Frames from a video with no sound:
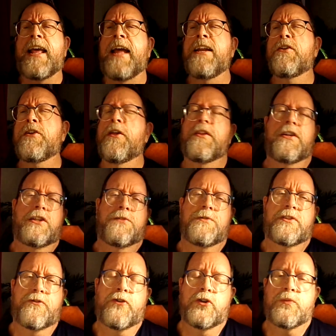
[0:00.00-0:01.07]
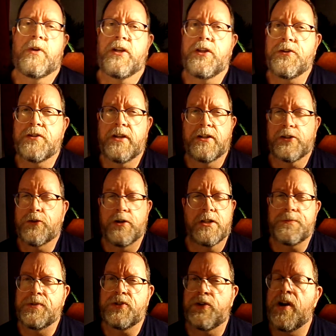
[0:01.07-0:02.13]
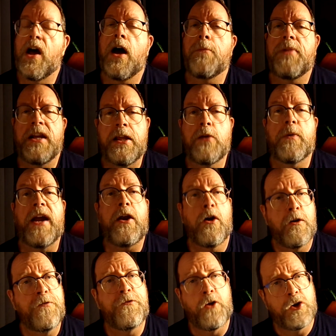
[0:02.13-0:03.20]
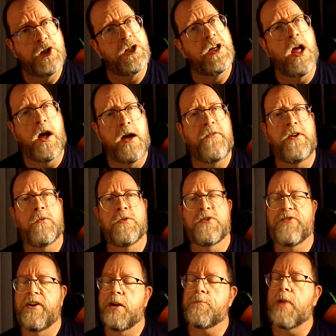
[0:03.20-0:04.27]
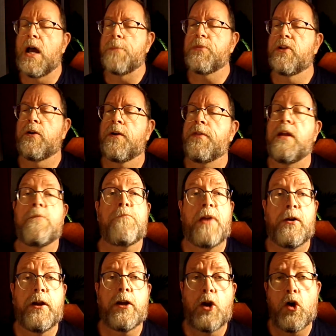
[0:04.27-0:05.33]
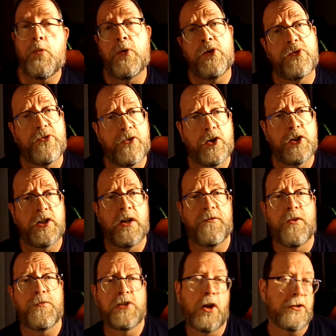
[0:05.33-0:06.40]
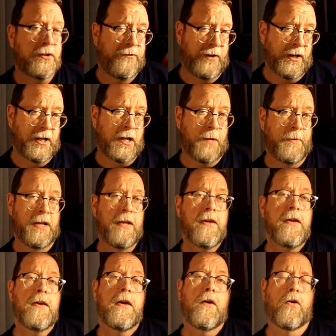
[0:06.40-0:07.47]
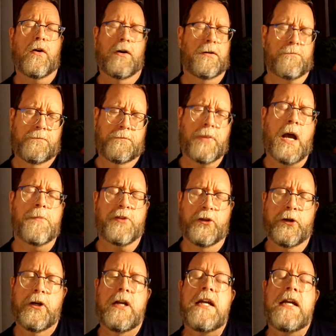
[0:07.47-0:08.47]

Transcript: I don't know that she was the first one to use it as Christmas or not, but either way, her version of it was very popular, and then Perry Como's version of it was also very common or popular.